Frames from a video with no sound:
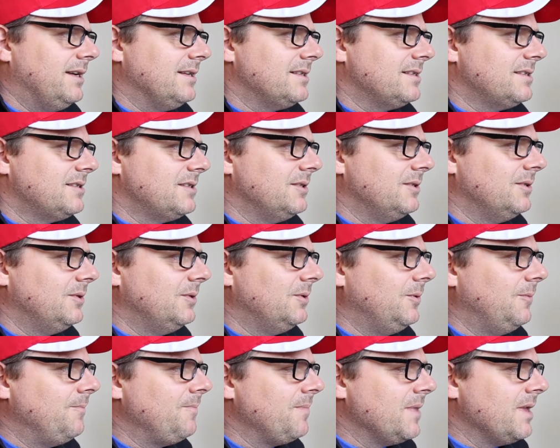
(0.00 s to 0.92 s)

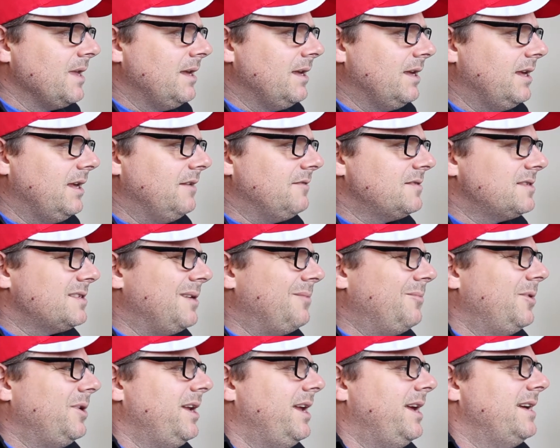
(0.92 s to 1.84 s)
so if
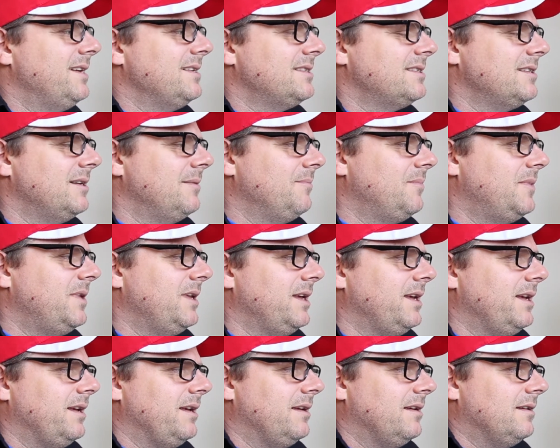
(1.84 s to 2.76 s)
someone has
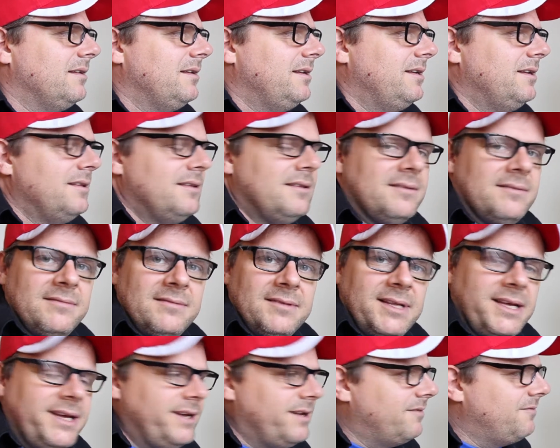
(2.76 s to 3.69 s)
something in
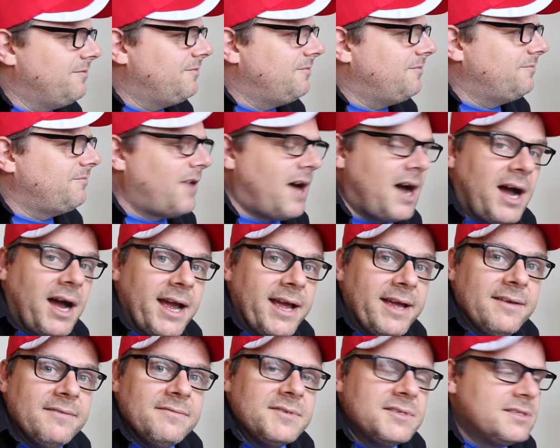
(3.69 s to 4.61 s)
like
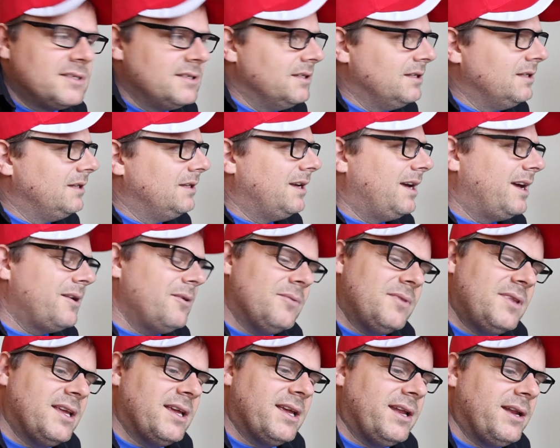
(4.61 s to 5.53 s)
fives, I
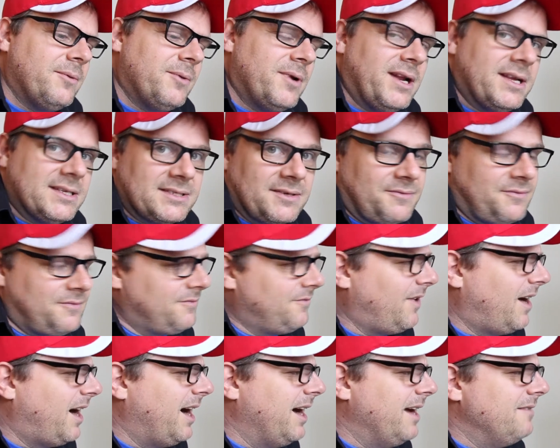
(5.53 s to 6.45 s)
don't think anyone has a
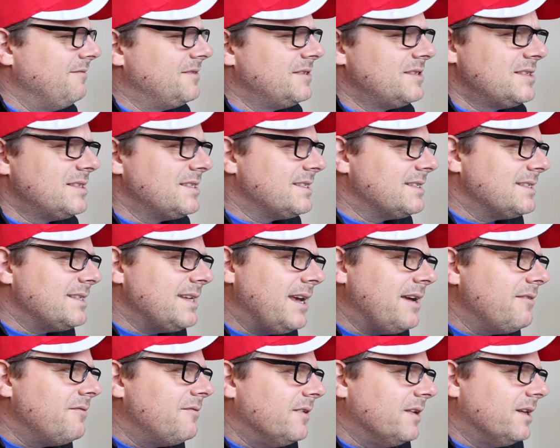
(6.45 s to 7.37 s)

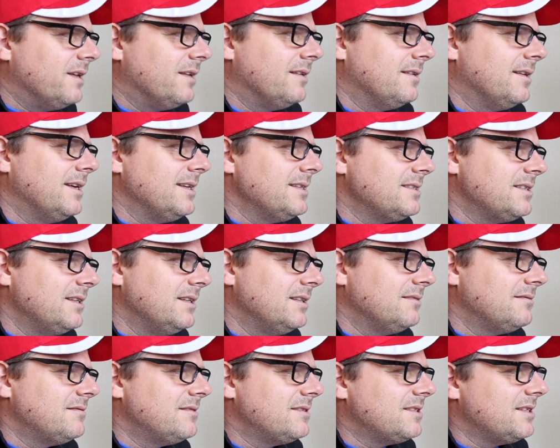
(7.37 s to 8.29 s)
5-7. That's
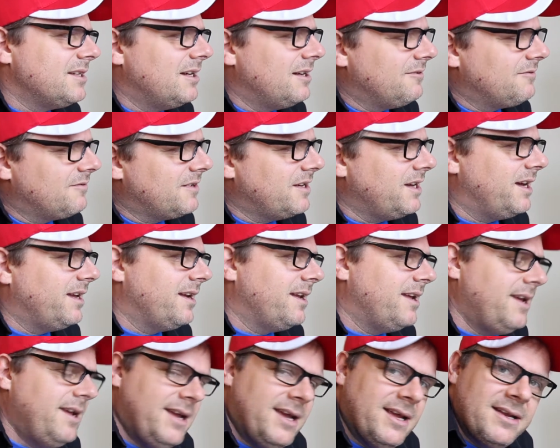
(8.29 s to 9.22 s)
a tough kind
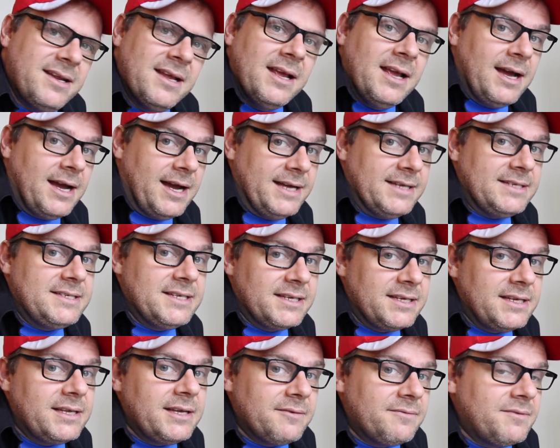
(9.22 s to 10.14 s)
of hand. I
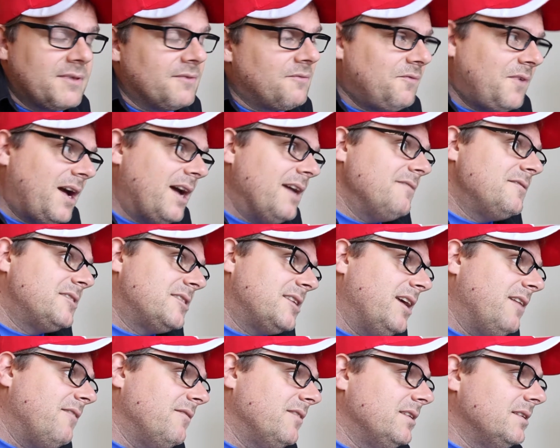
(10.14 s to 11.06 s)
did give the
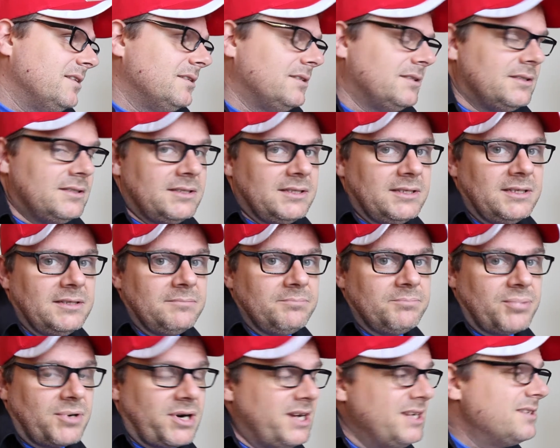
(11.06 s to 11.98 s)
5-7 a
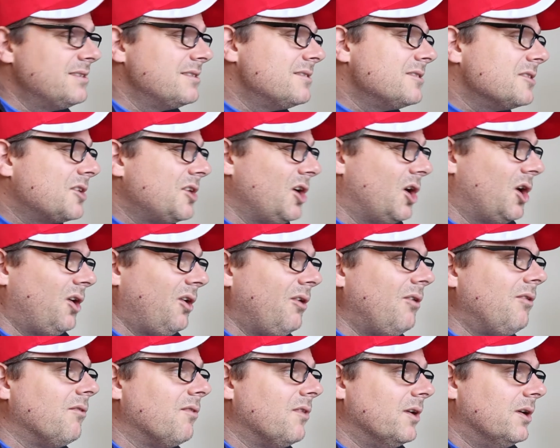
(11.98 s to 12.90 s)
price to
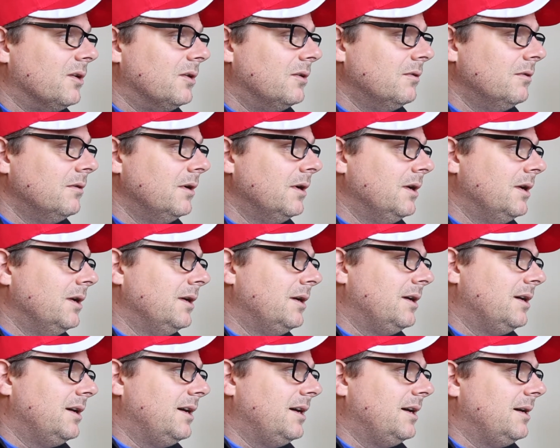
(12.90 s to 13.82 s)
call though,
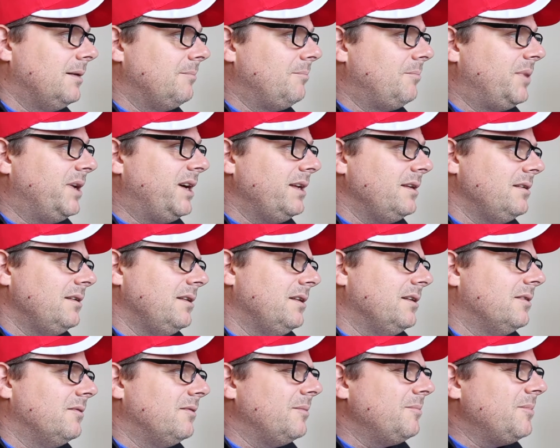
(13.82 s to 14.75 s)
but
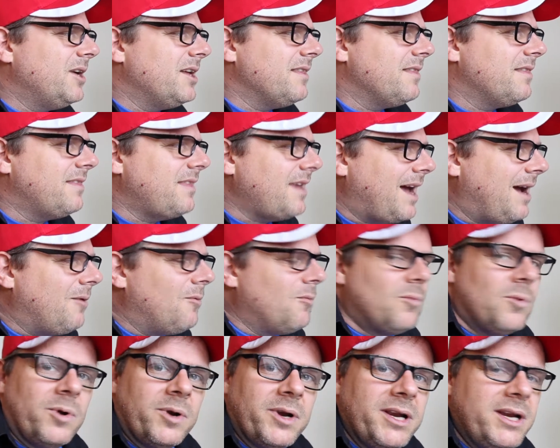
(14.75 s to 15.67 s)
I'm not that
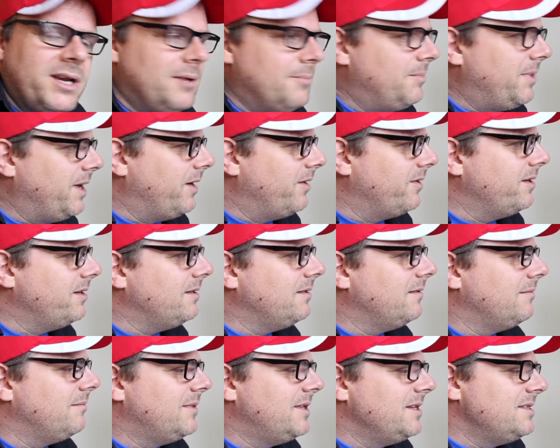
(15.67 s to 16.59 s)
worried about
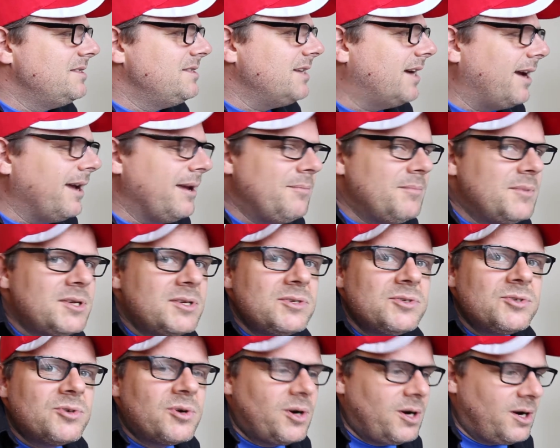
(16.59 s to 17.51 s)
it. The
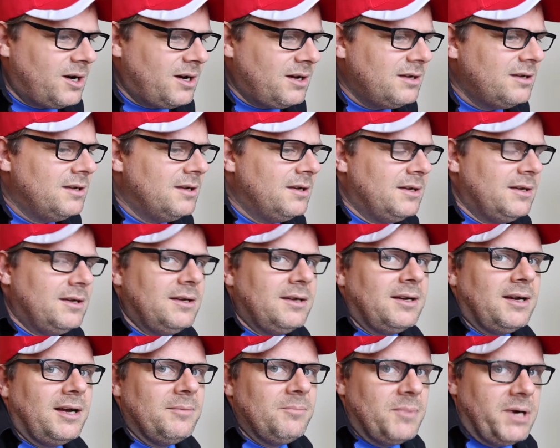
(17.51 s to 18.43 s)
diamond draw,
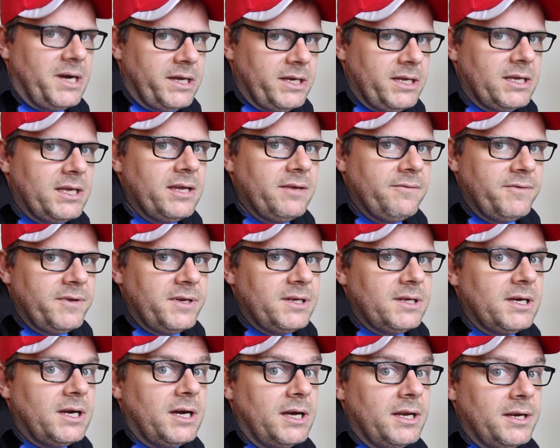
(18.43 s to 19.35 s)
I might have
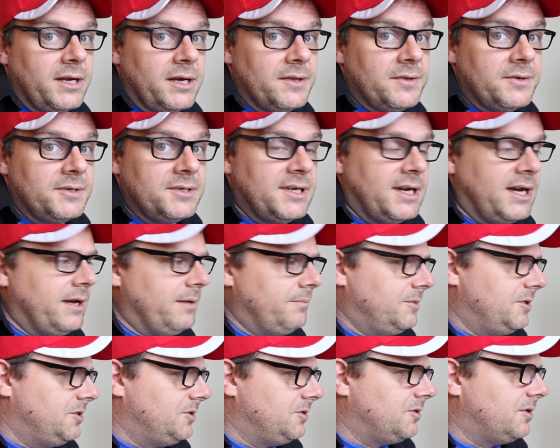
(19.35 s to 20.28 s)
given another
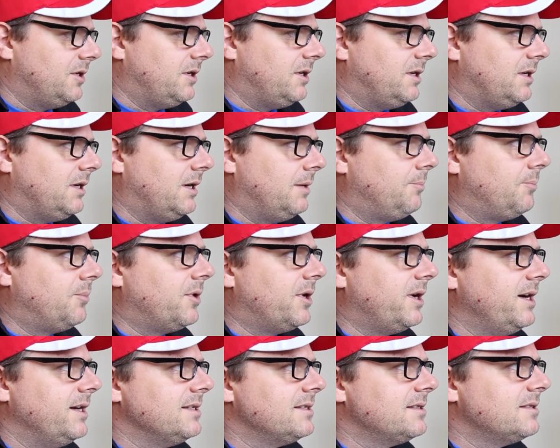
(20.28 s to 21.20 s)
diamond draw a
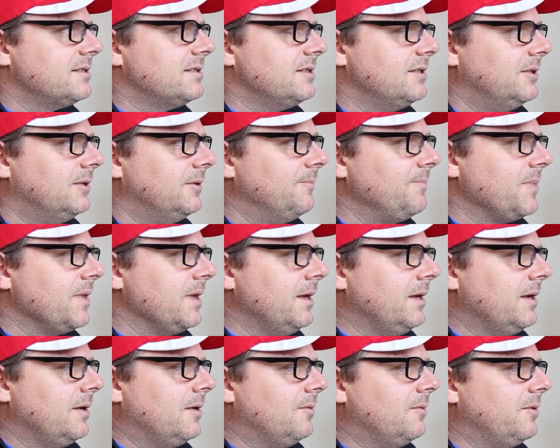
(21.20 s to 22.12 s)
price. So
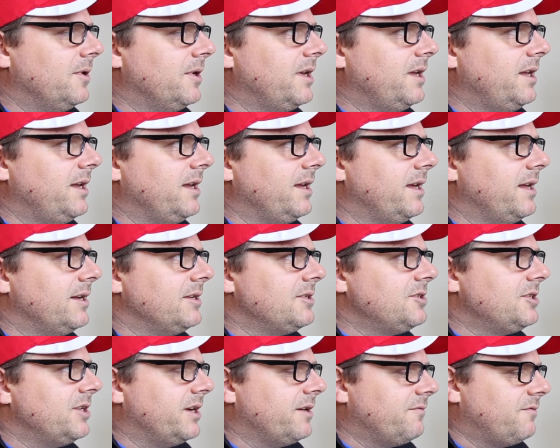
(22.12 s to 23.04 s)
we're gonna get a
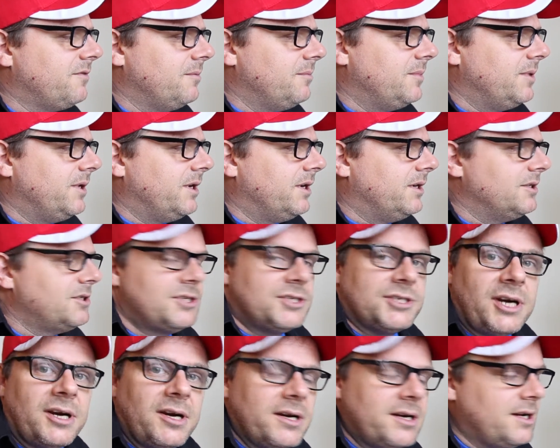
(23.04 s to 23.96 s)
check from our
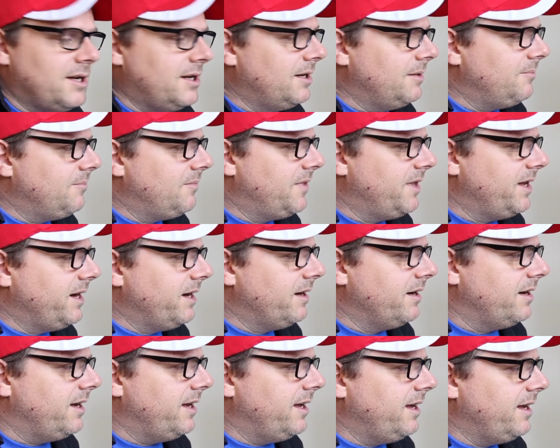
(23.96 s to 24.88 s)
shark up
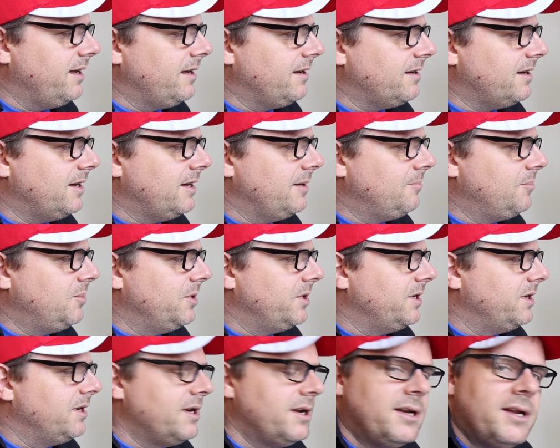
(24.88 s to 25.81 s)
there, and I
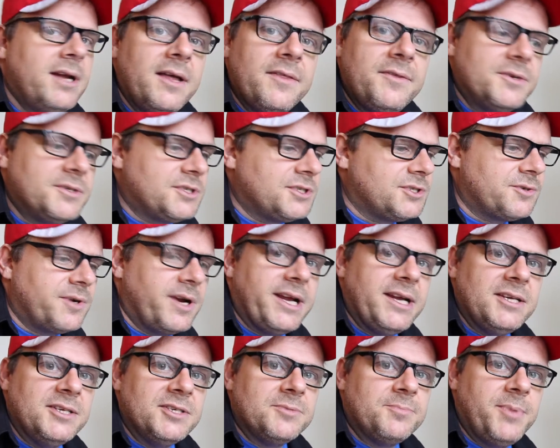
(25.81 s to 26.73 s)
put in another
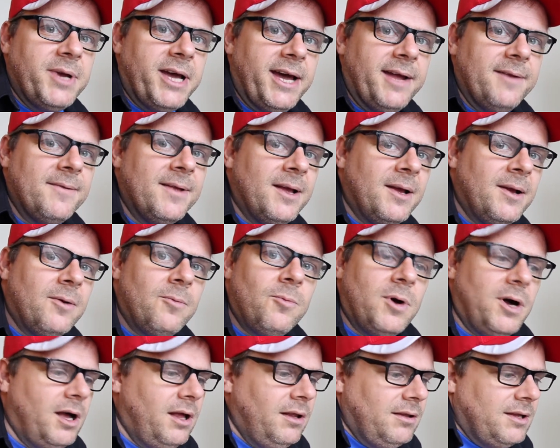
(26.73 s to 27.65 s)
strange bet.
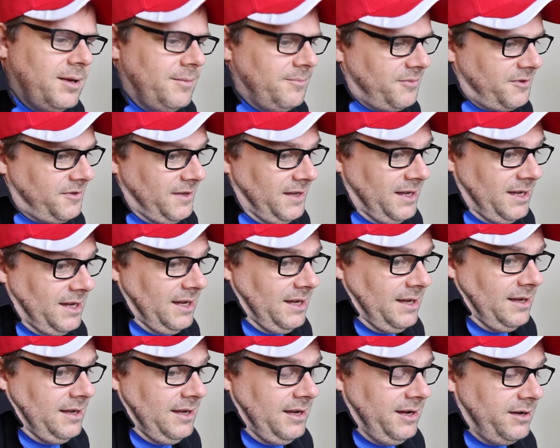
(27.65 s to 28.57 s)
Well, I'm
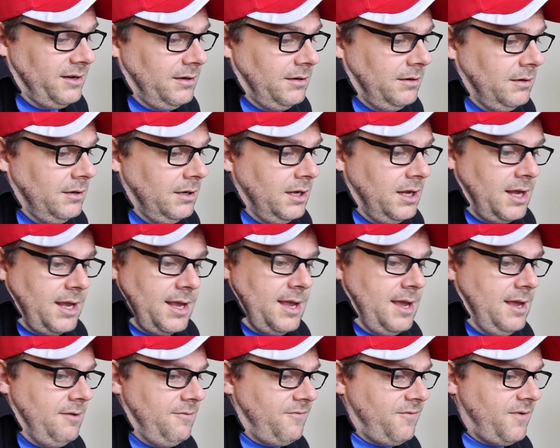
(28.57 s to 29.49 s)
thinking here,
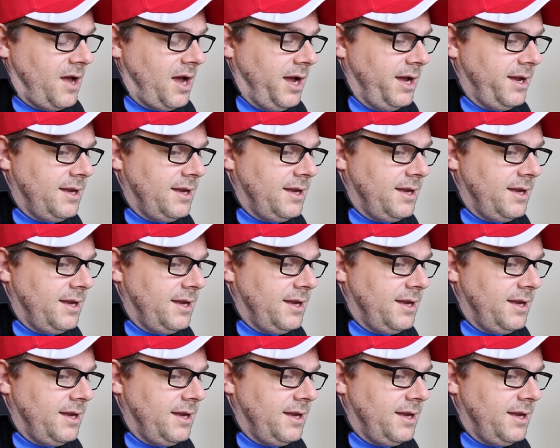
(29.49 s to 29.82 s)
if I